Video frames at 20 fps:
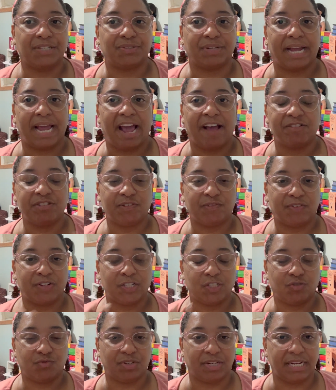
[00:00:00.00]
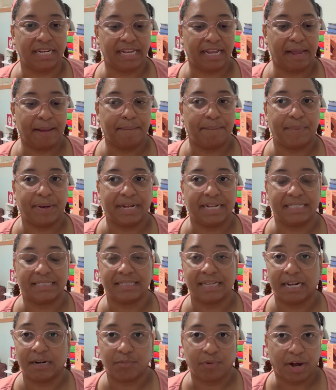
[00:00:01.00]
So I have to finish reading it, but it's
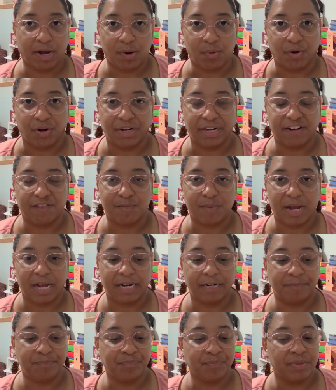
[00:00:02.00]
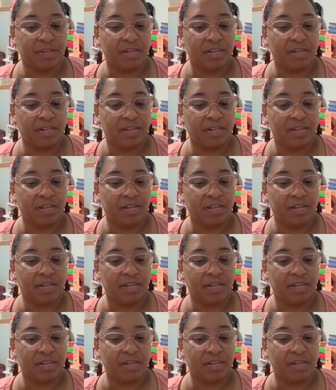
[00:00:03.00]
not a priority of mine.